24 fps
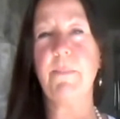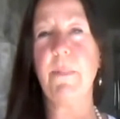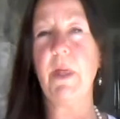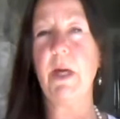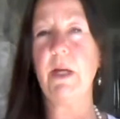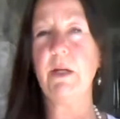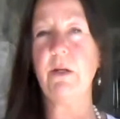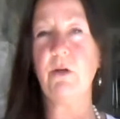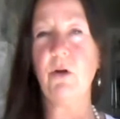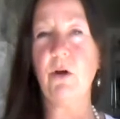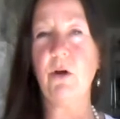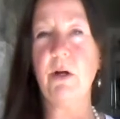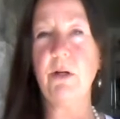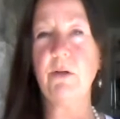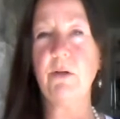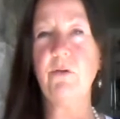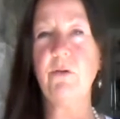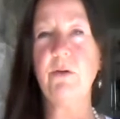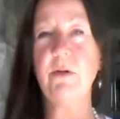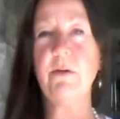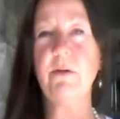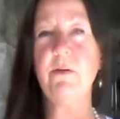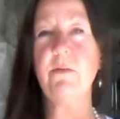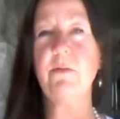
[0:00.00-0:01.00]

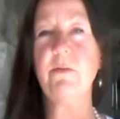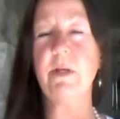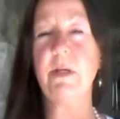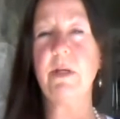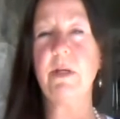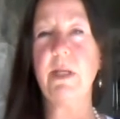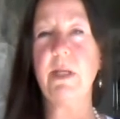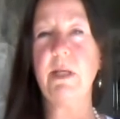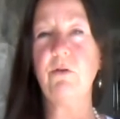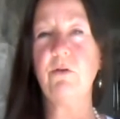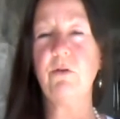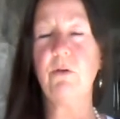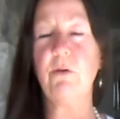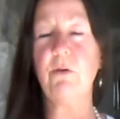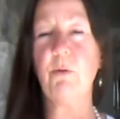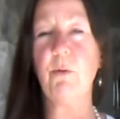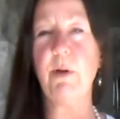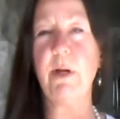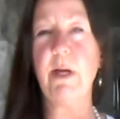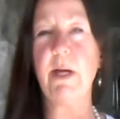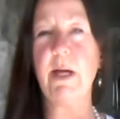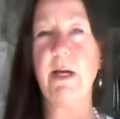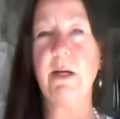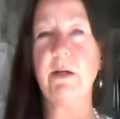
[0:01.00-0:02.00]
unconscious and knee-jerk
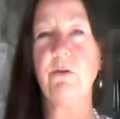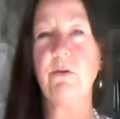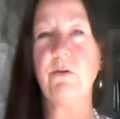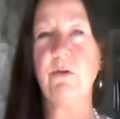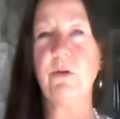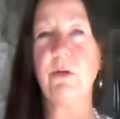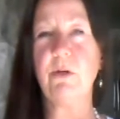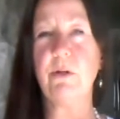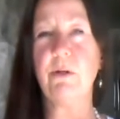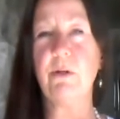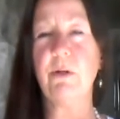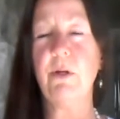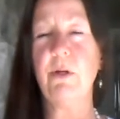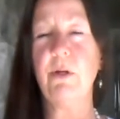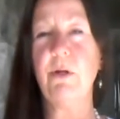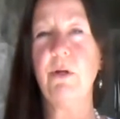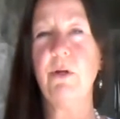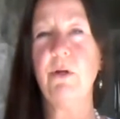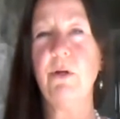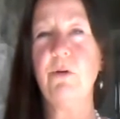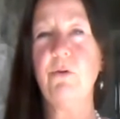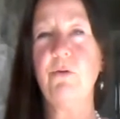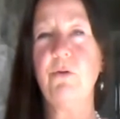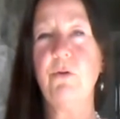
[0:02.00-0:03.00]
reaction
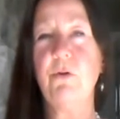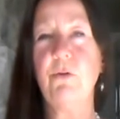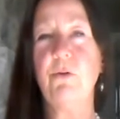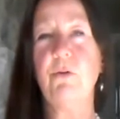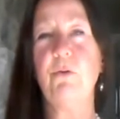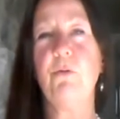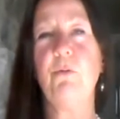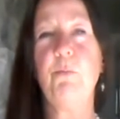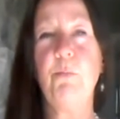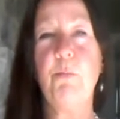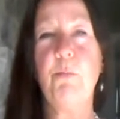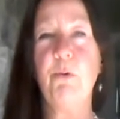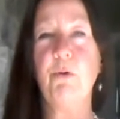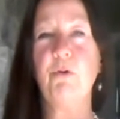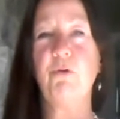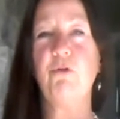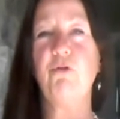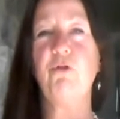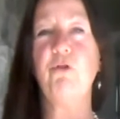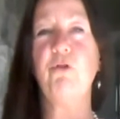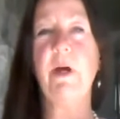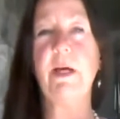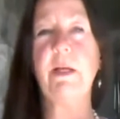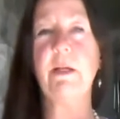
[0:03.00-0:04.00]
to
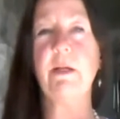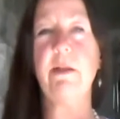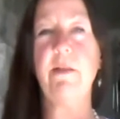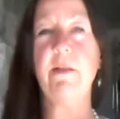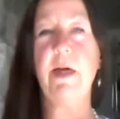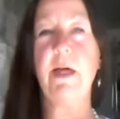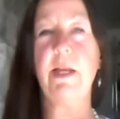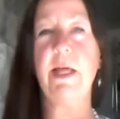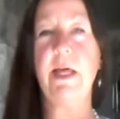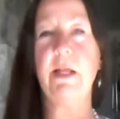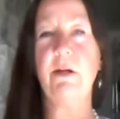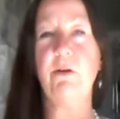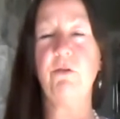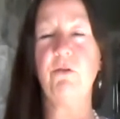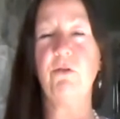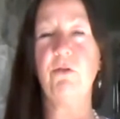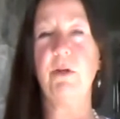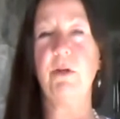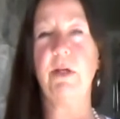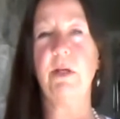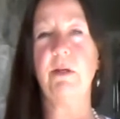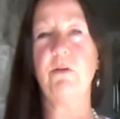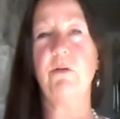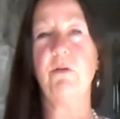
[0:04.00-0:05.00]
project that energy
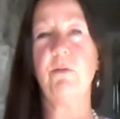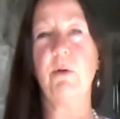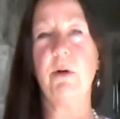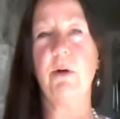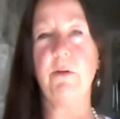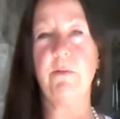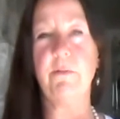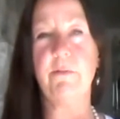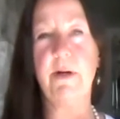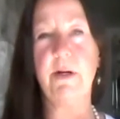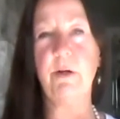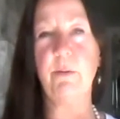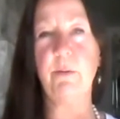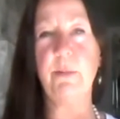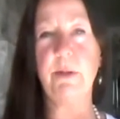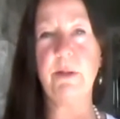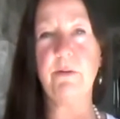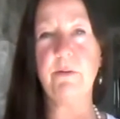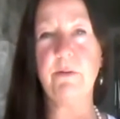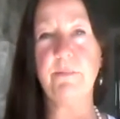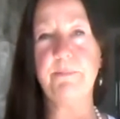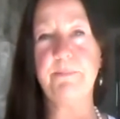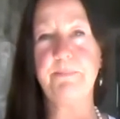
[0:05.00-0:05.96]
into our environment.